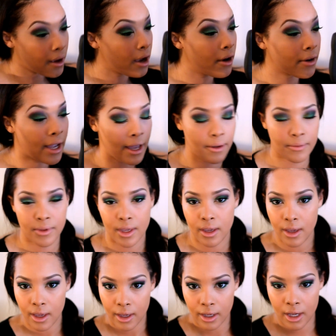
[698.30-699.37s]
Okay,
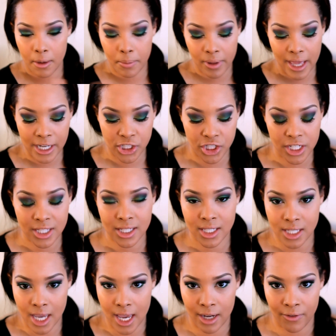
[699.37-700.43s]
complexion's
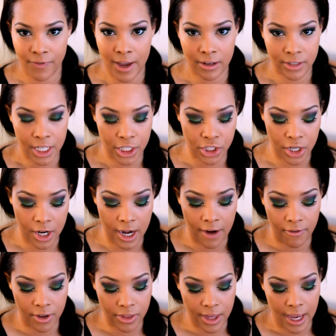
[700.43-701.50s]
done, foundation and
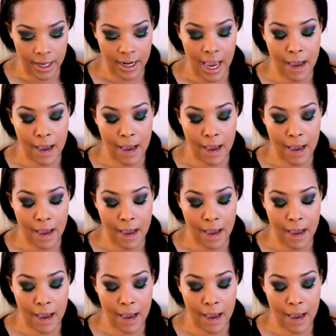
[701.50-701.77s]
everything.